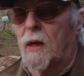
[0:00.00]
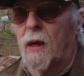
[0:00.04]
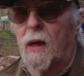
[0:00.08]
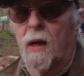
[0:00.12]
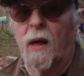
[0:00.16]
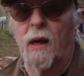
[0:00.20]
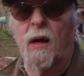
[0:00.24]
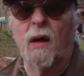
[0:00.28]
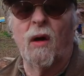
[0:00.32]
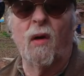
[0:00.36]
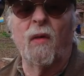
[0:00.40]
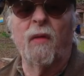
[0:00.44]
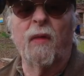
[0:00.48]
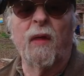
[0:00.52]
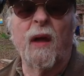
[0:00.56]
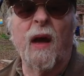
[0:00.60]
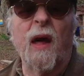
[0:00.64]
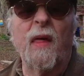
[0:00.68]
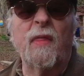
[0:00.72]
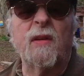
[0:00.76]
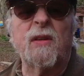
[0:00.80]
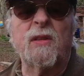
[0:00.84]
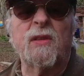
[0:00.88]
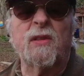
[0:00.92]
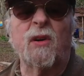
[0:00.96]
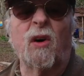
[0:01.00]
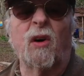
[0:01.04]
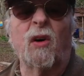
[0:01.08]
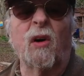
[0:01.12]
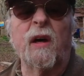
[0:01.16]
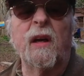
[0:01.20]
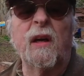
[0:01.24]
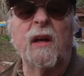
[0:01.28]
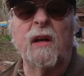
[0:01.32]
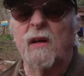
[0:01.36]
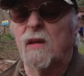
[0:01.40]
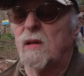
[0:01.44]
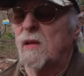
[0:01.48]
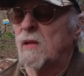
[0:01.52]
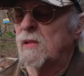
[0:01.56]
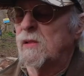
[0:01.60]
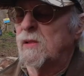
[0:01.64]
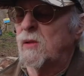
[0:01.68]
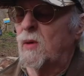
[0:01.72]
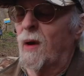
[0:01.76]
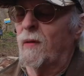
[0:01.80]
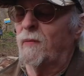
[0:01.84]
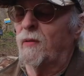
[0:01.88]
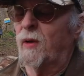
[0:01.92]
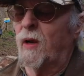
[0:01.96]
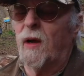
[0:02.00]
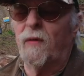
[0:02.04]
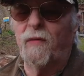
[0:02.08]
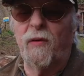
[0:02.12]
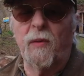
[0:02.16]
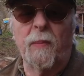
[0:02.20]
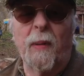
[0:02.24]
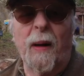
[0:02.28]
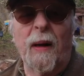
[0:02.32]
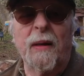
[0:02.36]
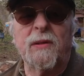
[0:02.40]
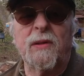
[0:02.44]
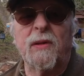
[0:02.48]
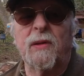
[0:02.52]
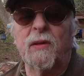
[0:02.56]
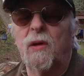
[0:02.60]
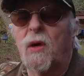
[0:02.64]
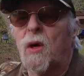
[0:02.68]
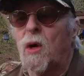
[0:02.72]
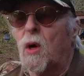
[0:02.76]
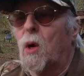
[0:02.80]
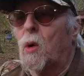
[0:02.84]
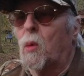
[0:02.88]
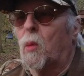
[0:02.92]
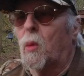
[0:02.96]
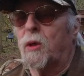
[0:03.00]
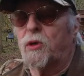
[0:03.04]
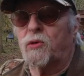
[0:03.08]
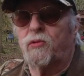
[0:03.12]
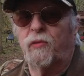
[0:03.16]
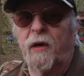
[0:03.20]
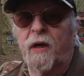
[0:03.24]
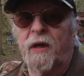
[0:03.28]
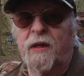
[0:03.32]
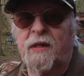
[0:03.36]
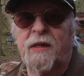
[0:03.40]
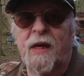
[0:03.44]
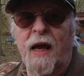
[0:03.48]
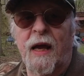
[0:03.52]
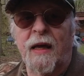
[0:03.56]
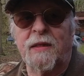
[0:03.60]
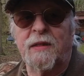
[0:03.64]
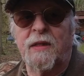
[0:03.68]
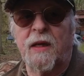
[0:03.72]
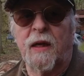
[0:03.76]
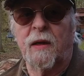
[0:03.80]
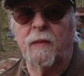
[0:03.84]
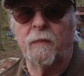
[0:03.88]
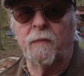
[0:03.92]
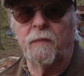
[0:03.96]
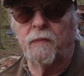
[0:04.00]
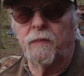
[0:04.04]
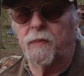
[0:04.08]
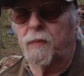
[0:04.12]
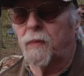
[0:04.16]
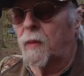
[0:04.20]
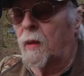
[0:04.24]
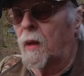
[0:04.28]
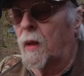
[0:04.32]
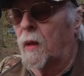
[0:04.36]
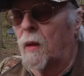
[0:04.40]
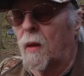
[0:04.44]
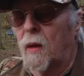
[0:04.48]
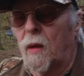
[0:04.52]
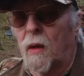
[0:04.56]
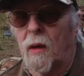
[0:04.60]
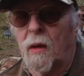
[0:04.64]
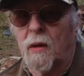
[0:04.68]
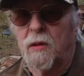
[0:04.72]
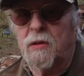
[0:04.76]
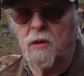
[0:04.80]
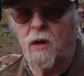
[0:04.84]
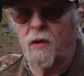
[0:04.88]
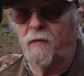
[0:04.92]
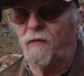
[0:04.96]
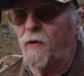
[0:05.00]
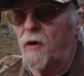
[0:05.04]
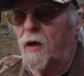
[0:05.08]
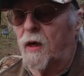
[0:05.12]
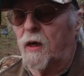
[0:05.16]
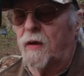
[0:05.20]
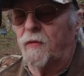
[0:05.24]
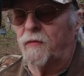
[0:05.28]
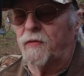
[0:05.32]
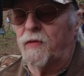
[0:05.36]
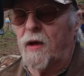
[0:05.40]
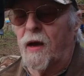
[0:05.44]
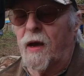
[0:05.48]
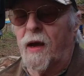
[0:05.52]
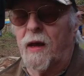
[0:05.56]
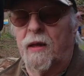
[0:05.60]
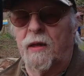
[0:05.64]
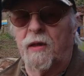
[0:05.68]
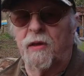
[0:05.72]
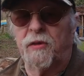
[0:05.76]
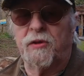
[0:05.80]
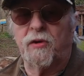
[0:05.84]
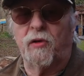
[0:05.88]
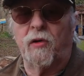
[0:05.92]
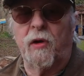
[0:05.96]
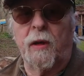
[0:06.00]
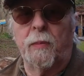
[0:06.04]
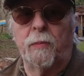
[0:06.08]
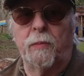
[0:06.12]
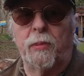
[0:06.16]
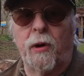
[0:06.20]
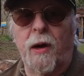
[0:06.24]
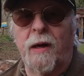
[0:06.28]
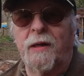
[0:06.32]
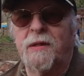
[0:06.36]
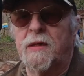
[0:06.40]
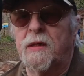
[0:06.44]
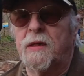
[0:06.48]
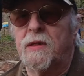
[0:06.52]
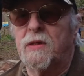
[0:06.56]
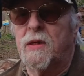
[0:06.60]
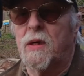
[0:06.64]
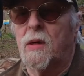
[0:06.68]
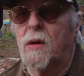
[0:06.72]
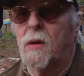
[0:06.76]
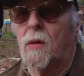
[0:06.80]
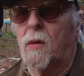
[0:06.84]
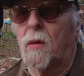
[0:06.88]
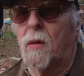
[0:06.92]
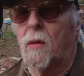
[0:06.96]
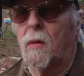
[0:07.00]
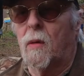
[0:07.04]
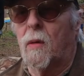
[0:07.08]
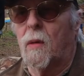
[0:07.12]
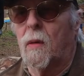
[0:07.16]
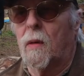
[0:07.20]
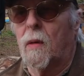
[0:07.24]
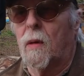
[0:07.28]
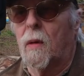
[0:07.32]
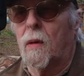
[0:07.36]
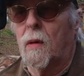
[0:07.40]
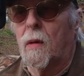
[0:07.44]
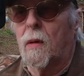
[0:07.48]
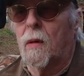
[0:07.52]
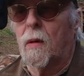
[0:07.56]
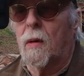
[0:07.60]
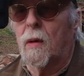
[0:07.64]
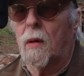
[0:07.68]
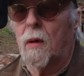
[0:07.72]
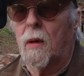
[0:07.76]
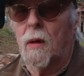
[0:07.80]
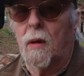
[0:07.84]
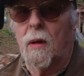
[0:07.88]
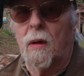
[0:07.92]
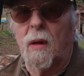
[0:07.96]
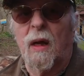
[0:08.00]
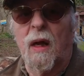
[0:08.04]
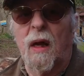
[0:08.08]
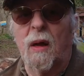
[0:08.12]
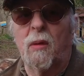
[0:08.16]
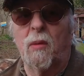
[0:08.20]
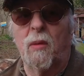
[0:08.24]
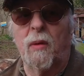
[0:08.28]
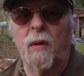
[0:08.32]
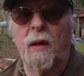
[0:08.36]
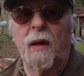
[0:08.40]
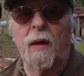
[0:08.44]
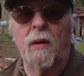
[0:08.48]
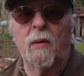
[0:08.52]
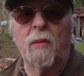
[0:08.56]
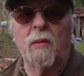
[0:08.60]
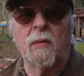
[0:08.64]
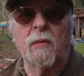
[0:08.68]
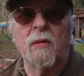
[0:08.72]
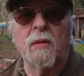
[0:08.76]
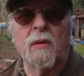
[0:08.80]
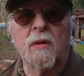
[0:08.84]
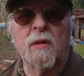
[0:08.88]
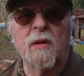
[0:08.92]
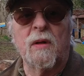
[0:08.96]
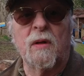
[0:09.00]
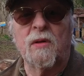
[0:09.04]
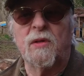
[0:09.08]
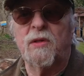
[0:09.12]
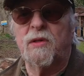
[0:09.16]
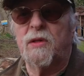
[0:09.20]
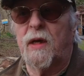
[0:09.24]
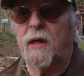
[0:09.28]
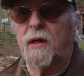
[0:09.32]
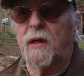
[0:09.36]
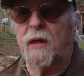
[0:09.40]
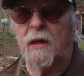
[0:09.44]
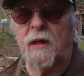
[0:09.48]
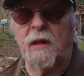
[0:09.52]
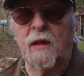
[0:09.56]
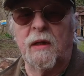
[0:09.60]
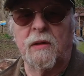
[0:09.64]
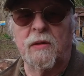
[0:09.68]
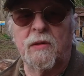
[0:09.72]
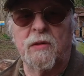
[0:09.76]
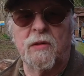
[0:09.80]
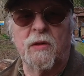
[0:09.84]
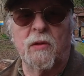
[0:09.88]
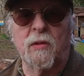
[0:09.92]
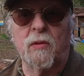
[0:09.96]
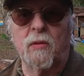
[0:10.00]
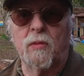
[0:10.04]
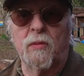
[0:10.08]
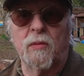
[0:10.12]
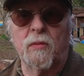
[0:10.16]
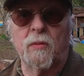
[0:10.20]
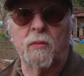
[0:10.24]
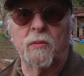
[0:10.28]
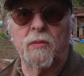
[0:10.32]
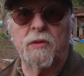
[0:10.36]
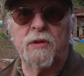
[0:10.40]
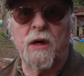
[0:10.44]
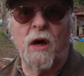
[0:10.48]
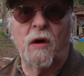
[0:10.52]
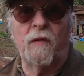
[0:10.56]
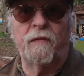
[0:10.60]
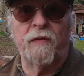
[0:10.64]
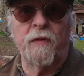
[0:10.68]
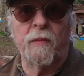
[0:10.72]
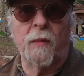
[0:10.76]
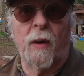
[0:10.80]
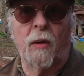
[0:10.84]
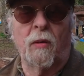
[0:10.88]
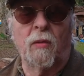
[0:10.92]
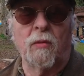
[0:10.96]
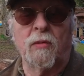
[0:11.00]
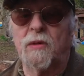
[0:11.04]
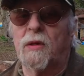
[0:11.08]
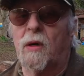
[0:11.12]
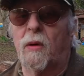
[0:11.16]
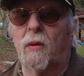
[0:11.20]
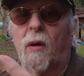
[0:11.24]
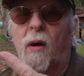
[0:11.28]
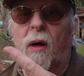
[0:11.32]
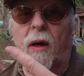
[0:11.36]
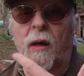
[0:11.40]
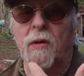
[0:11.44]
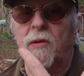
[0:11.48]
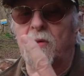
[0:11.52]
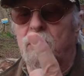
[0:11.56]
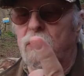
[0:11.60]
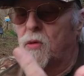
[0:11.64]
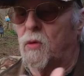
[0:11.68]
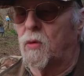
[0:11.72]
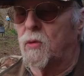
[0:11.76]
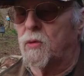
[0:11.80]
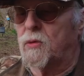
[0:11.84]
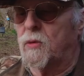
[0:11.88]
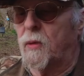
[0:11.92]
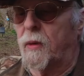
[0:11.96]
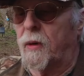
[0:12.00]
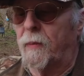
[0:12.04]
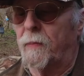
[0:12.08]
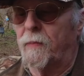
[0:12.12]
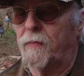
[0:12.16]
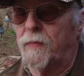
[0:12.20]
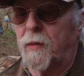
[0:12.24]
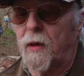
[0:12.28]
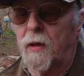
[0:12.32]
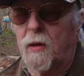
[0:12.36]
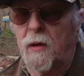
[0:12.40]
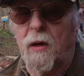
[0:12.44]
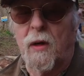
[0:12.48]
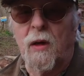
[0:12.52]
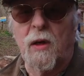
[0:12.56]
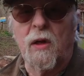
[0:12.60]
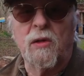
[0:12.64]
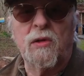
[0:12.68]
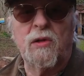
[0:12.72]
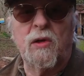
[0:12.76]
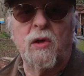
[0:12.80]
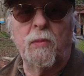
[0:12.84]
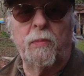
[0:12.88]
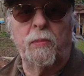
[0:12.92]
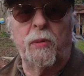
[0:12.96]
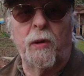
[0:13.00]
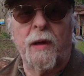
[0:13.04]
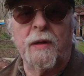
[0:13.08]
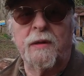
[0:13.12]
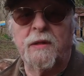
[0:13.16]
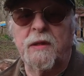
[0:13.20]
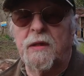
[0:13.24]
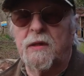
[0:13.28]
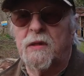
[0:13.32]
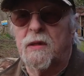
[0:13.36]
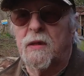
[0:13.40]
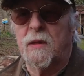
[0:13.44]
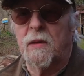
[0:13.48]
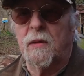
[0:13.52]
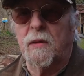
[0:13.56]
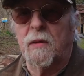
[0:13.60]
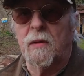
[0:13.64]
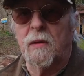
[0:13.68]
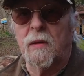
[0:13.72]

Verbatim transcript: Uh, on the other side, you have another button which resets it. So if I give that three presses, it will now send it into selfie mode so I can talk to it. Two presses